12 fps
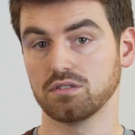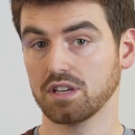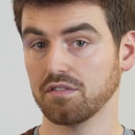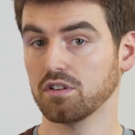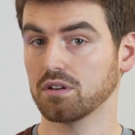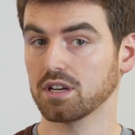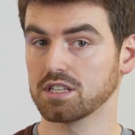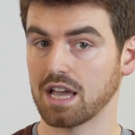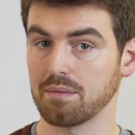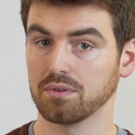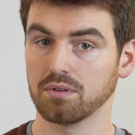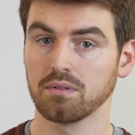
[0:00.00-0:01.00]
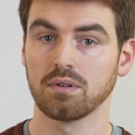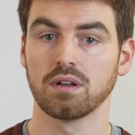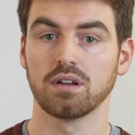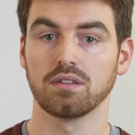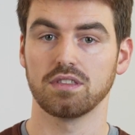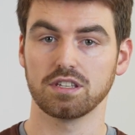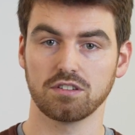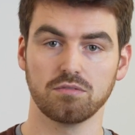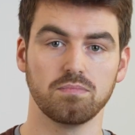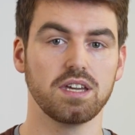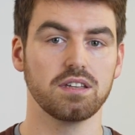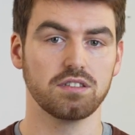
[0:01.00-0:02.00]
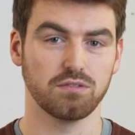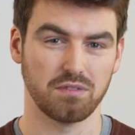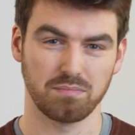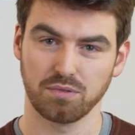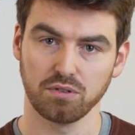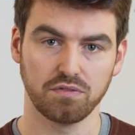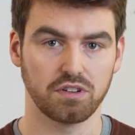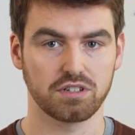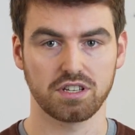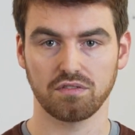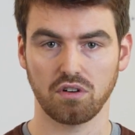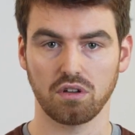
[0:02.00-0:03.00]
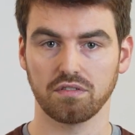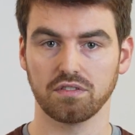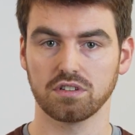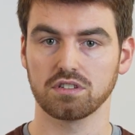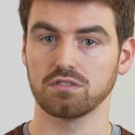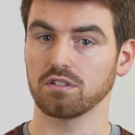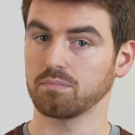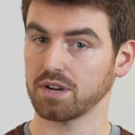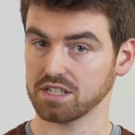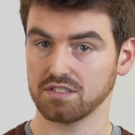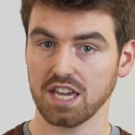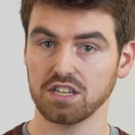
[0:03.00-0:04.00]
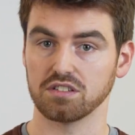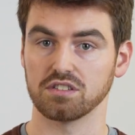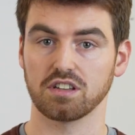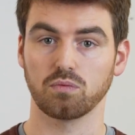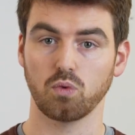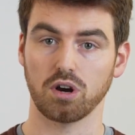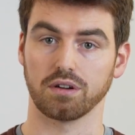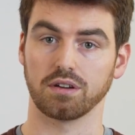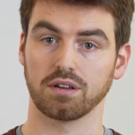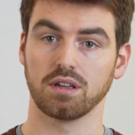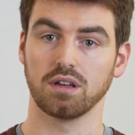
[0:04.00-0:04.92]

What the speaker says: To give you an example, this could be to improve your self-confidence during presentations at work,